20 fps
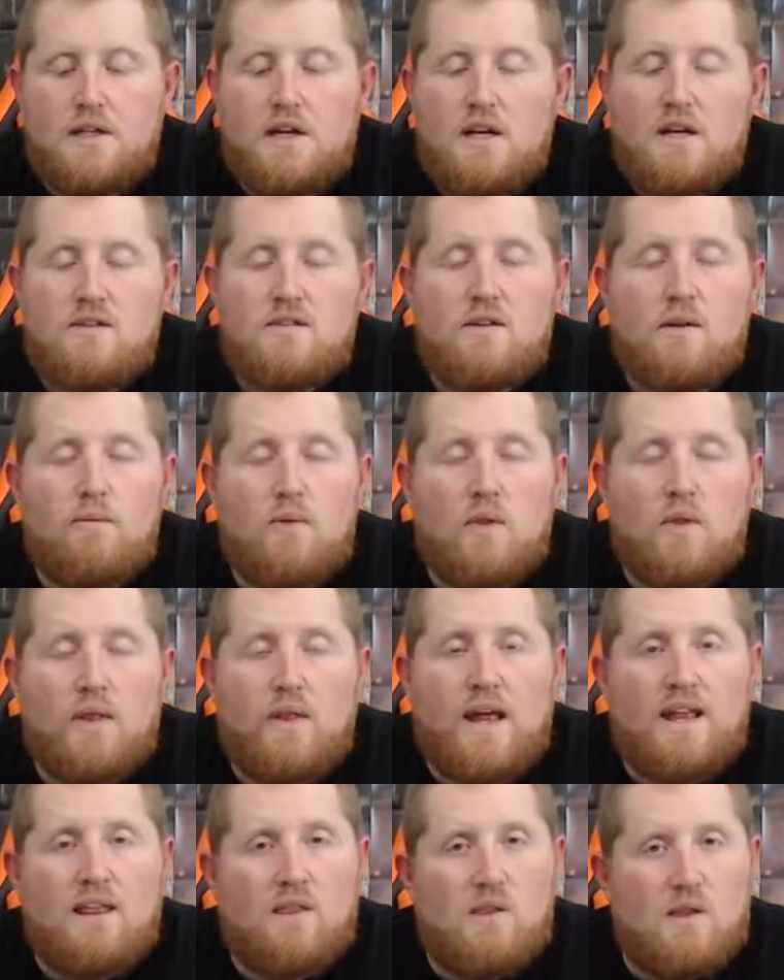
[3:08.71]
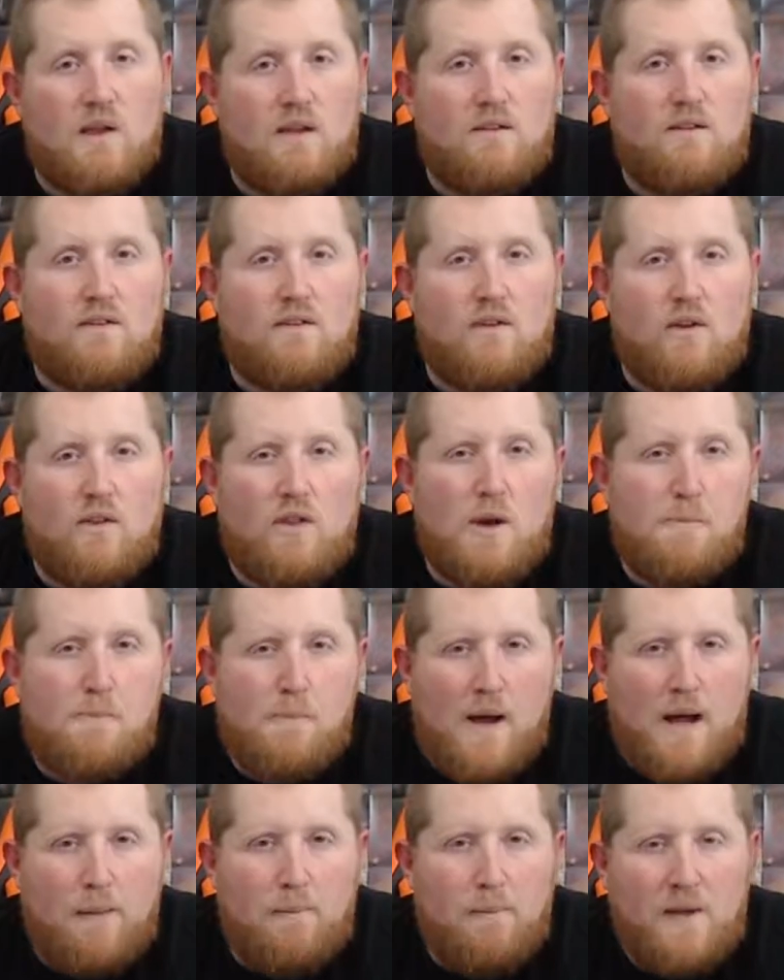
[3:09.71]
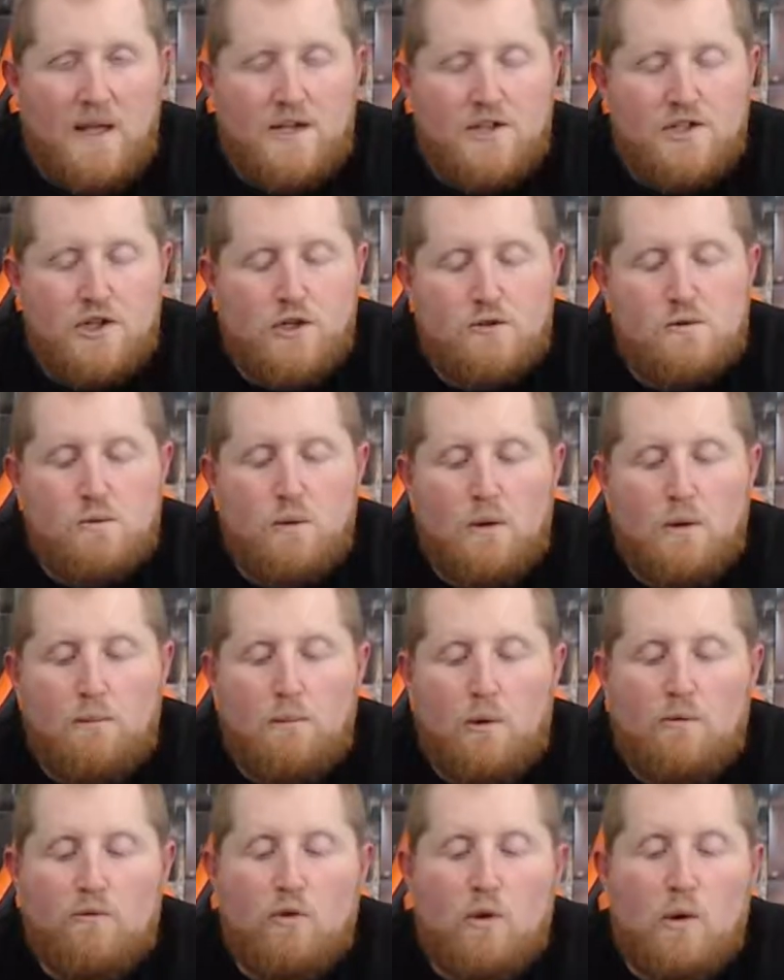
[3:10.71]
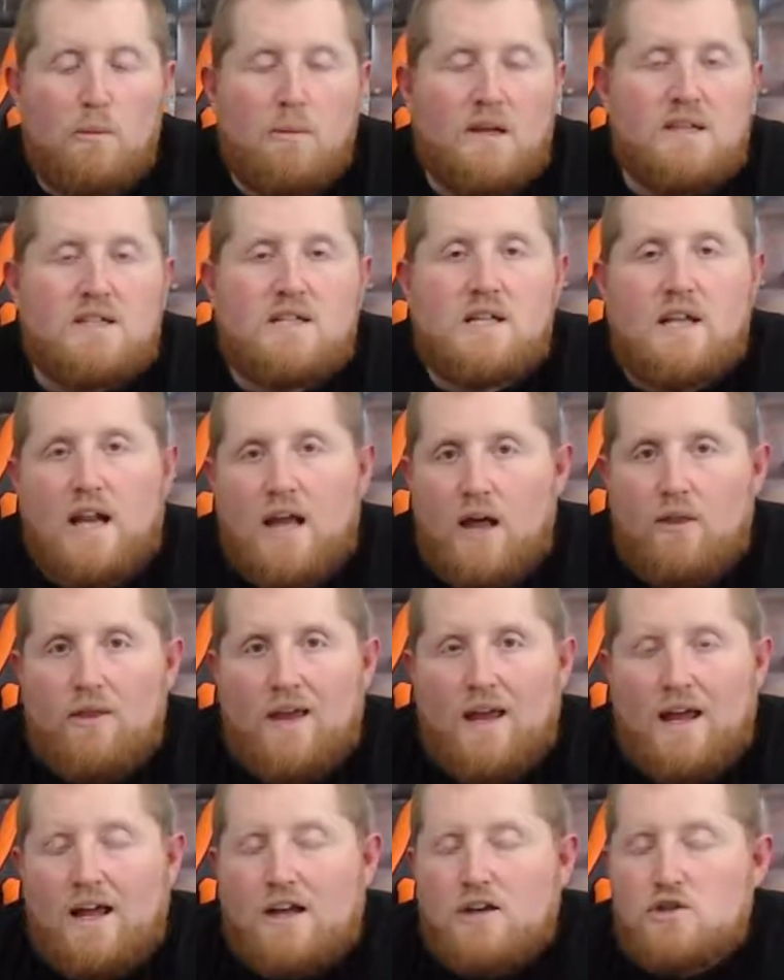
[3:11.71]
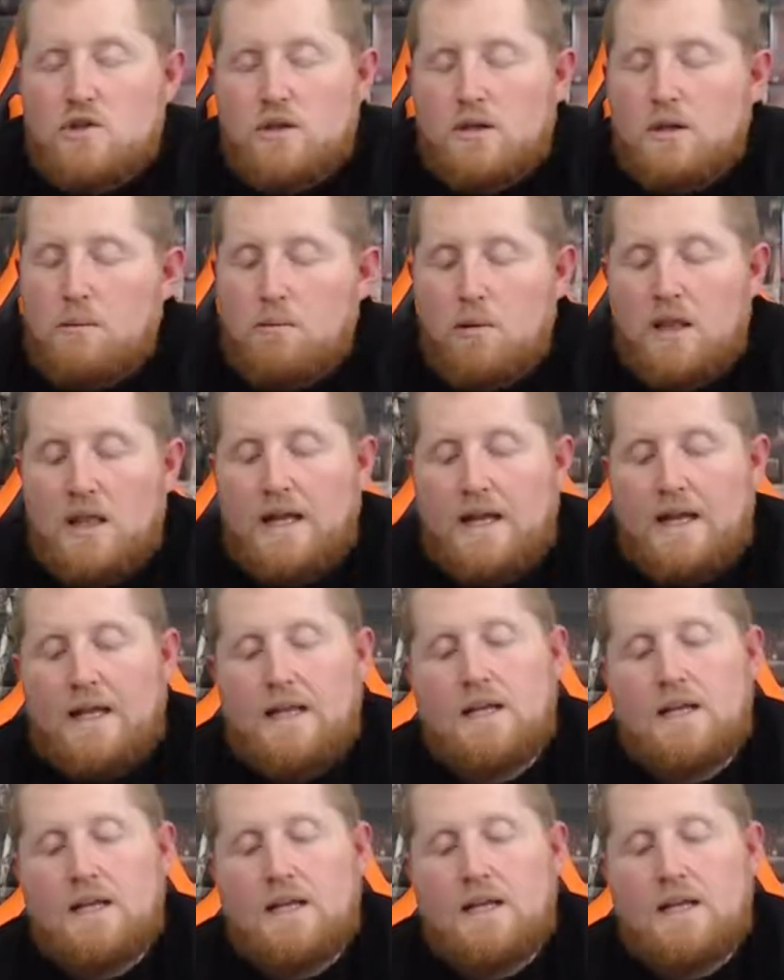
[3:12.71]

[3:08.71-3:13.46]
something like this, so there might be issues with performance and how they actually play.